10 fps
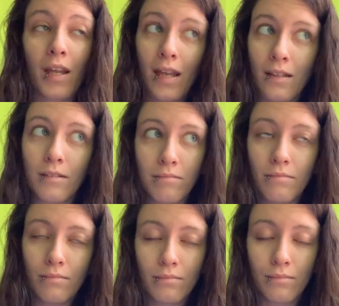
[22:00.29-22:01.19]
in
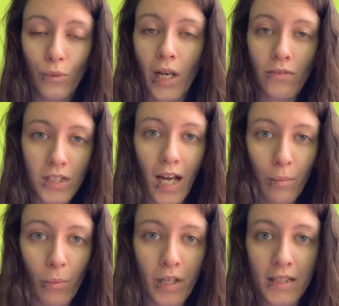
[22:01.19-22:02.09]
whatever time
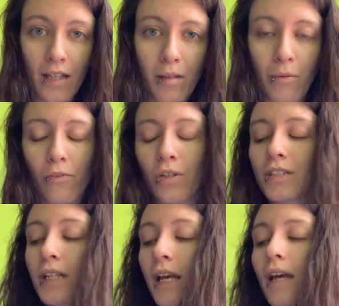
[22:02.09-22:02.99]
we want to tell them, of course.